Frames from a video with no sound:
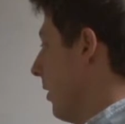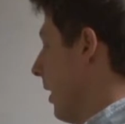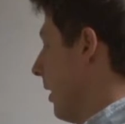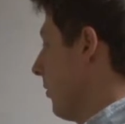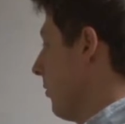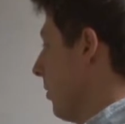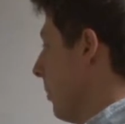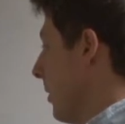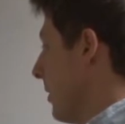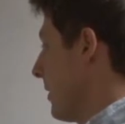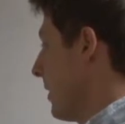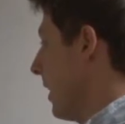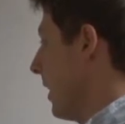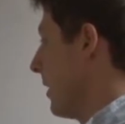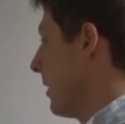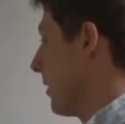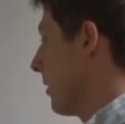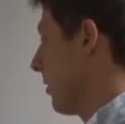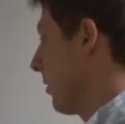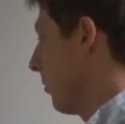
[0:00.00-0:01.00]
and alphabet
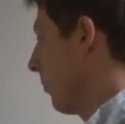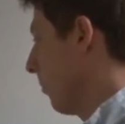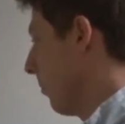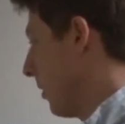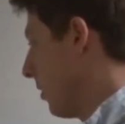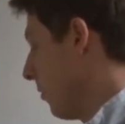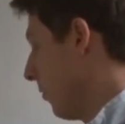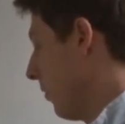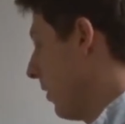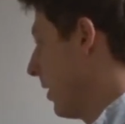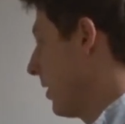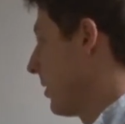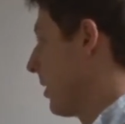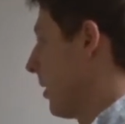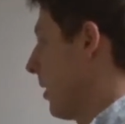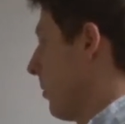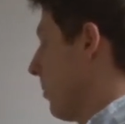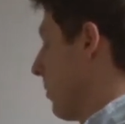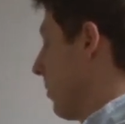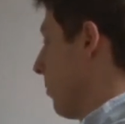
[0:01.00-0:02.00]
size when you fix the
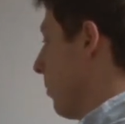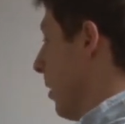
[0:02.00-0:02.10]
number of